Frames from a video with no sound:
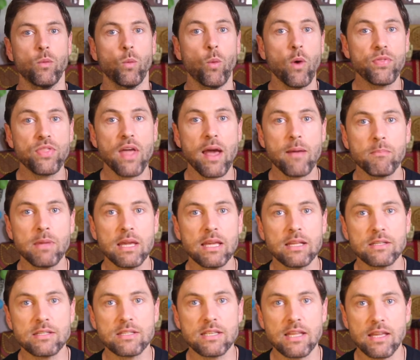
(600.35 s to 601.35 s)
What that
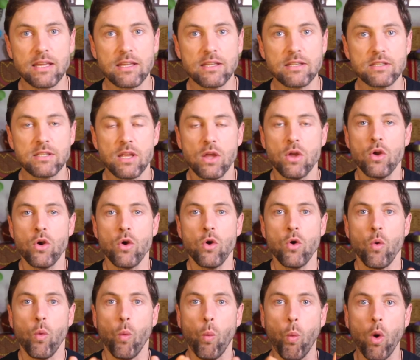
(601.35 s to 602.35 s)
means is
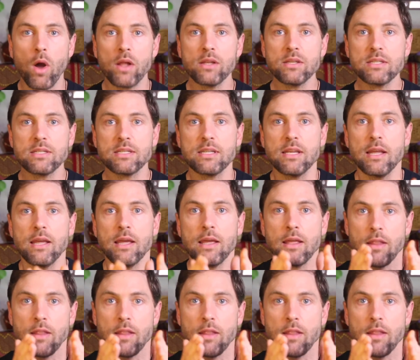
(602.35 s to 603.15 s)
once